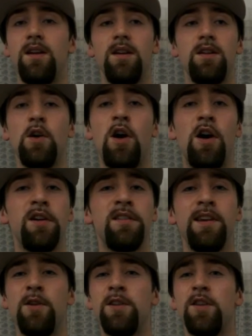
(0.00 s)
you're hardly
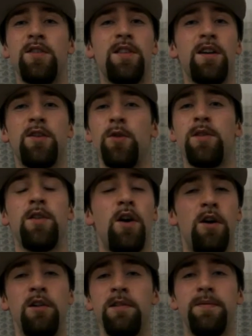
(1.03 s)
going to stutter at
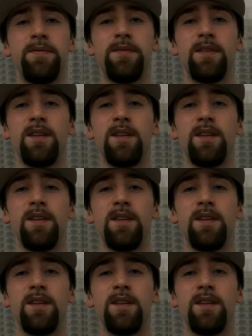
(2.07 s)
all,